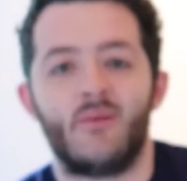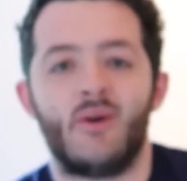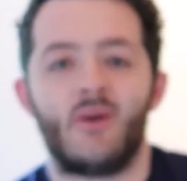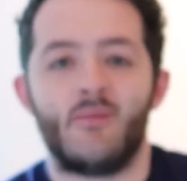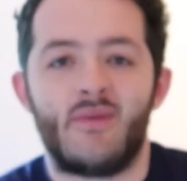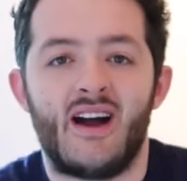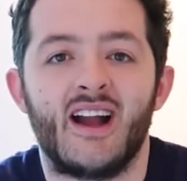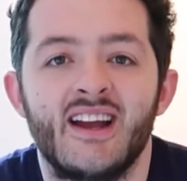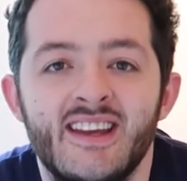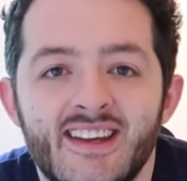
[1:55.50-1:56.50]
Welcome
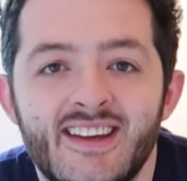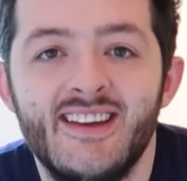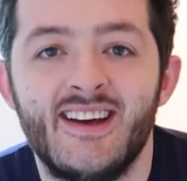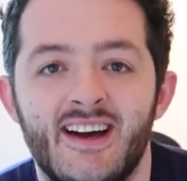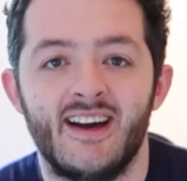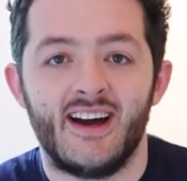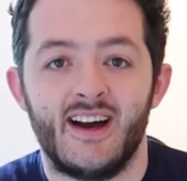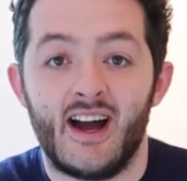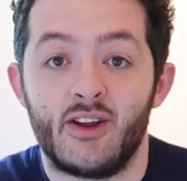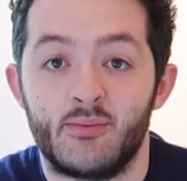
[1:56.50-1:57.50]
back.
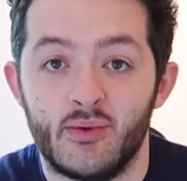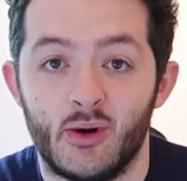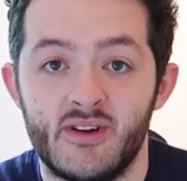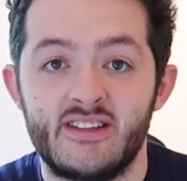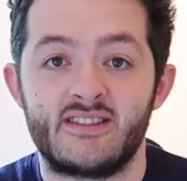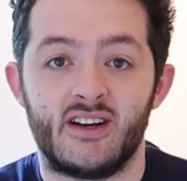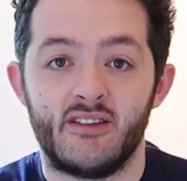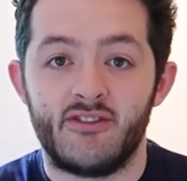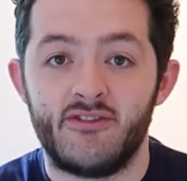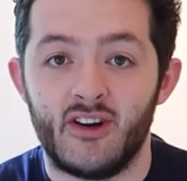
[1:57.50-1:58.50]
As promised,
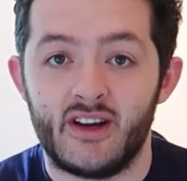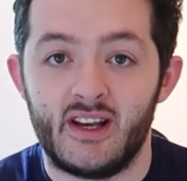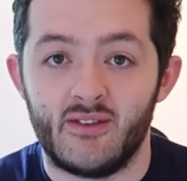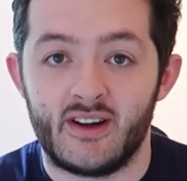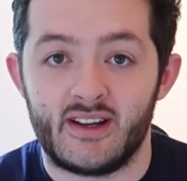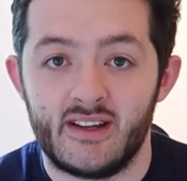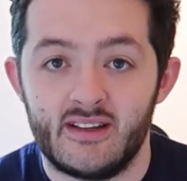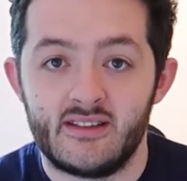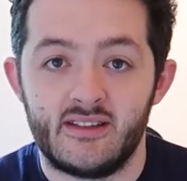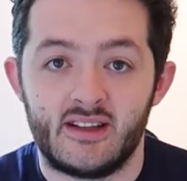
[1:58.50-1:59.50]
I'm finally
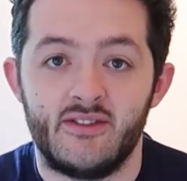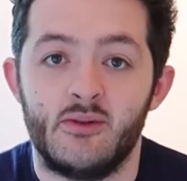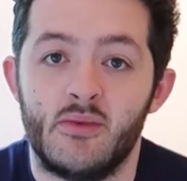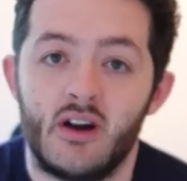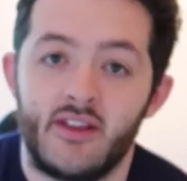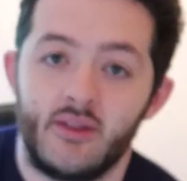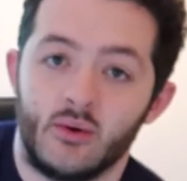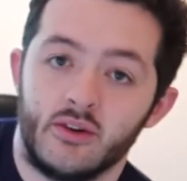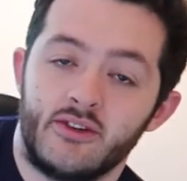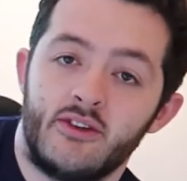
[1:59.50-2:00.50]
ready to give you my
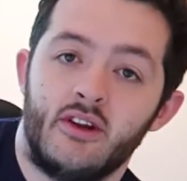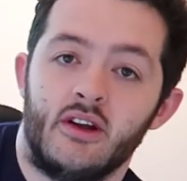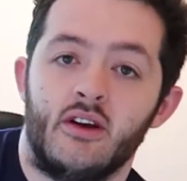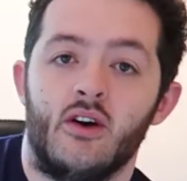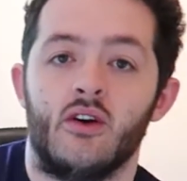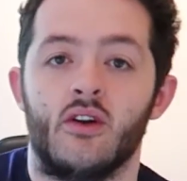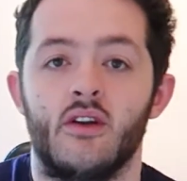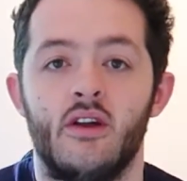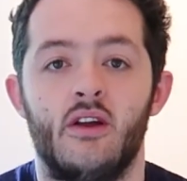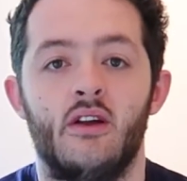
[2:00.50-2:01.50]
thoughts
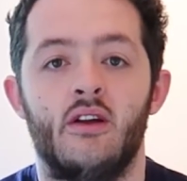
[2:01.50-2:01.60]
on